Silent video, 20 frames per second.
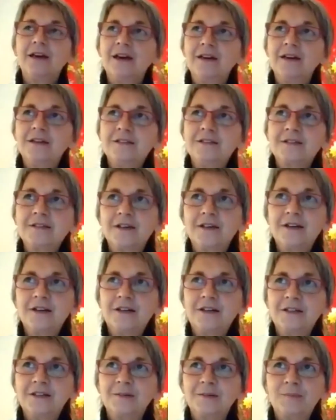And
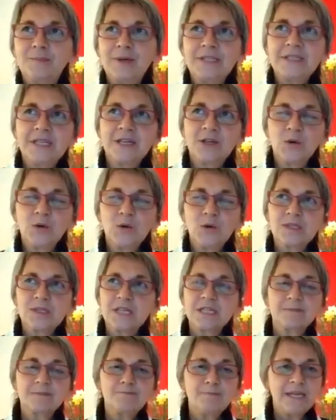Bhante calls
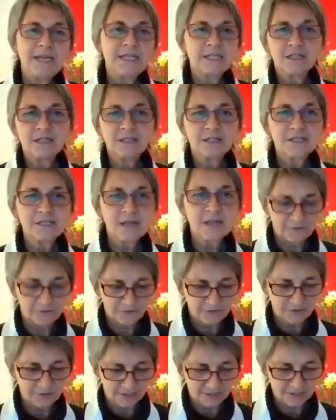this mental
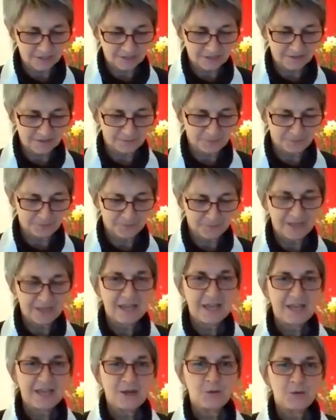toughness.
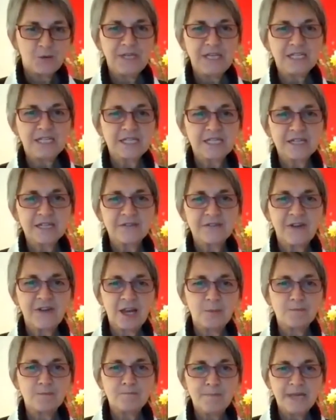We need to
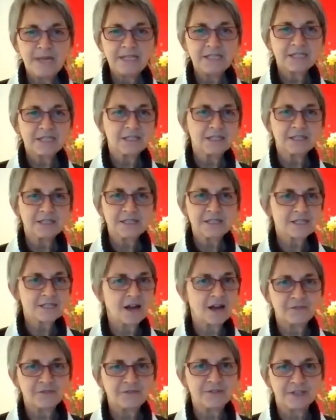develop mental
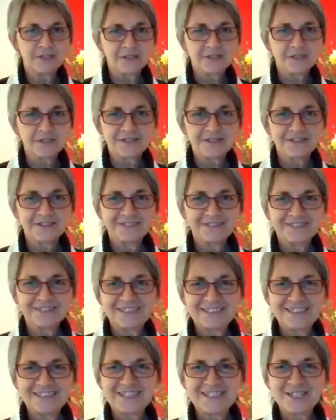toughness.
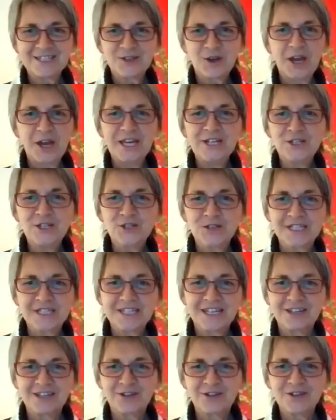This is quite
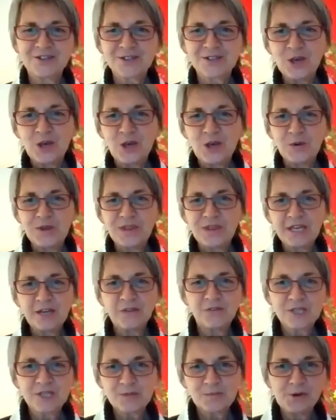interesting because we
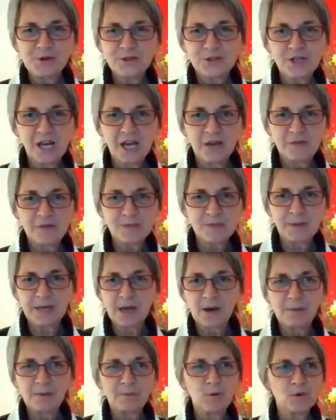think of the spiritual life as
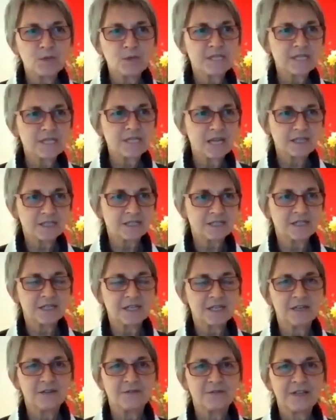becoming more
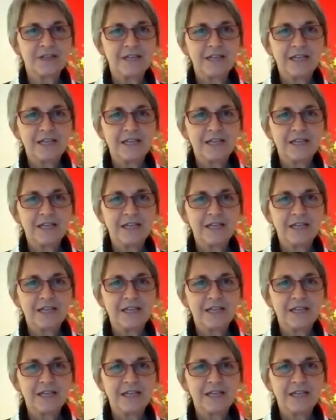sensitive.